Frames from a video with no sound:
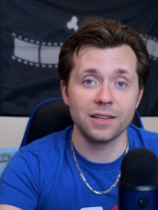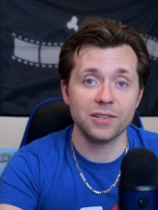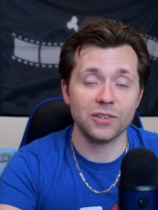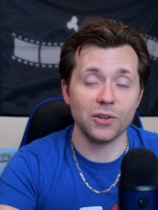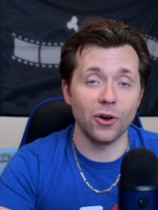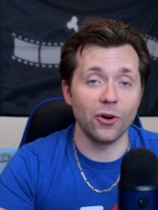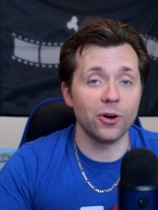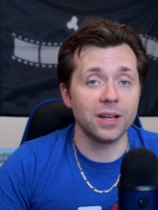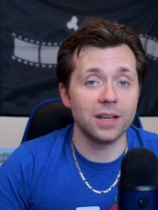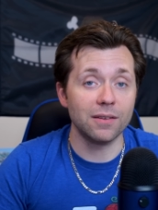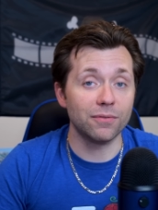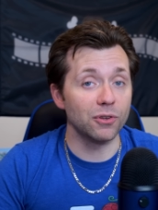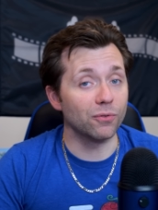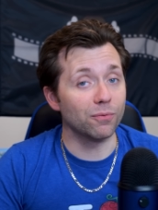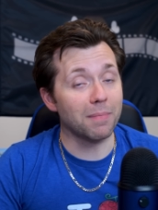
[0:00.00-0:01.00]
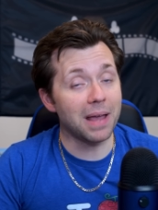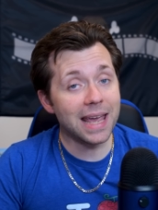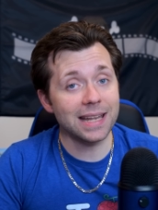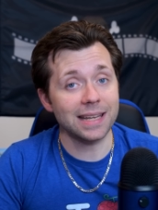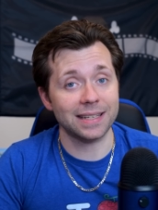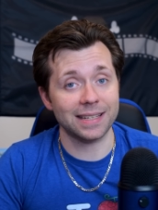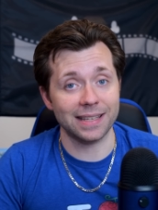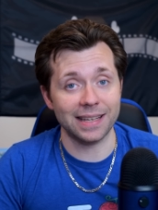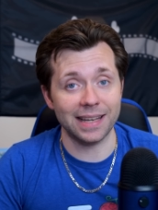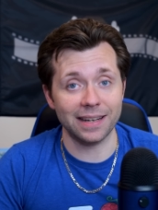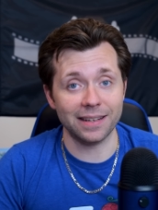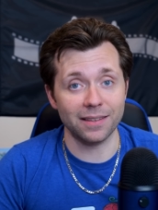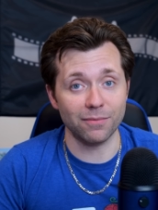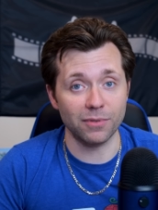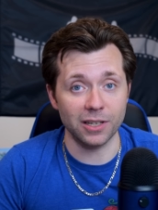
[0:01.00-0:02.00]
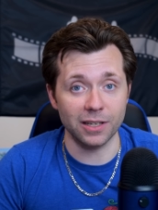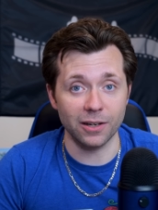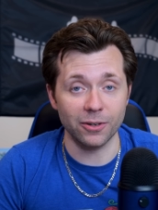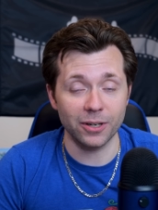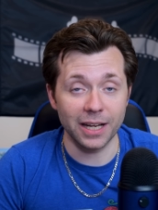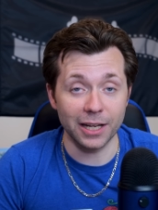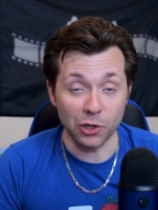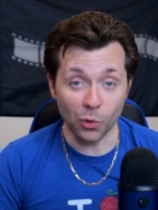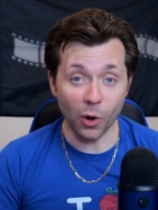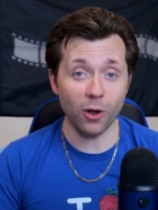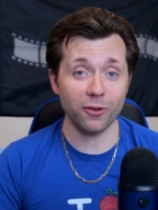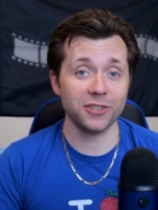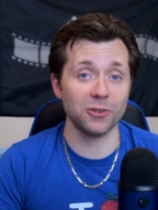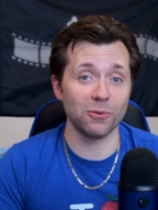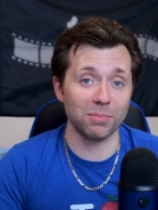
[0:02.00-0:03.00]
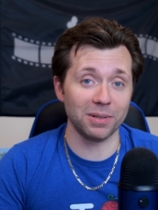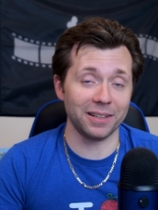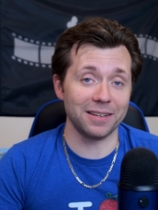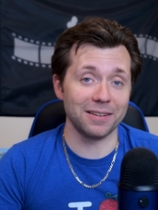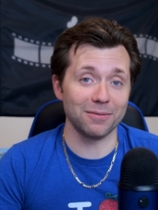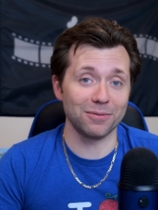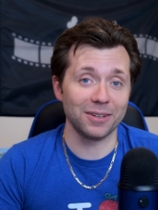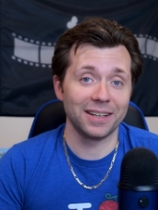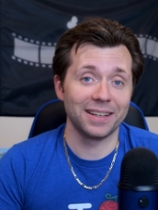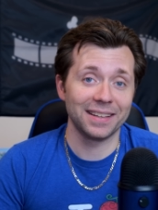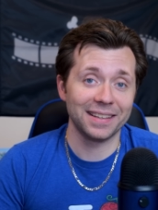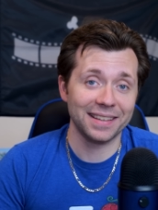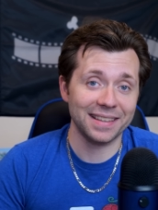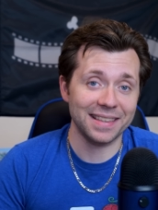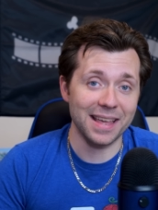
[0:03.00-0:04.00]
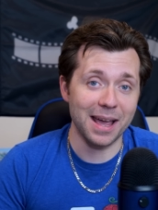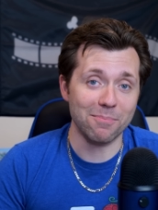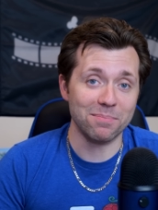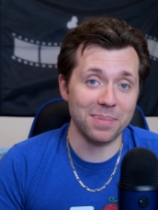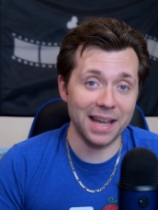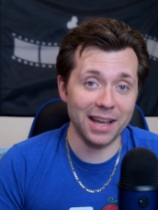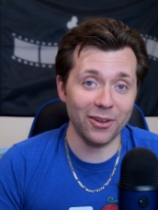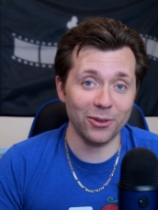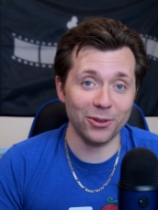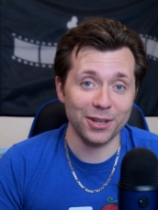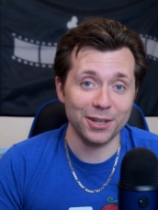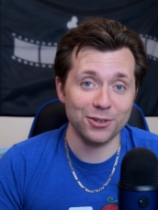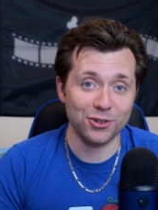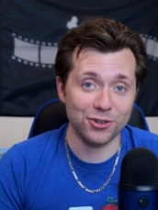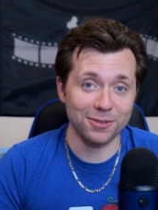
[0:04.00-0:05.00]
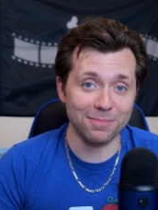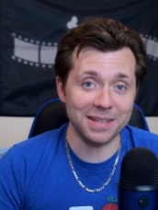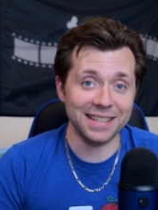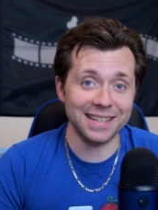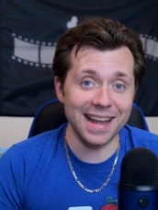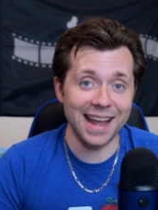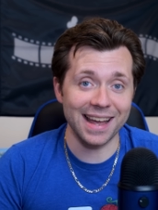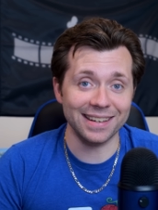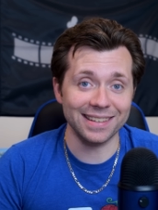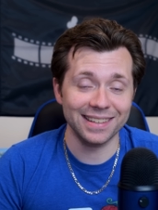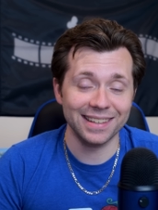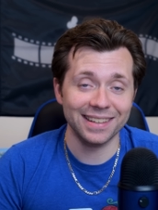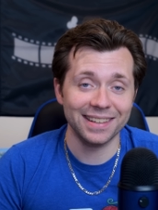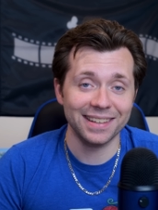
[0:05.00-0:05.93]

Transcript: So if you've made it to the end of the video, and you also believe that Pell should be dead,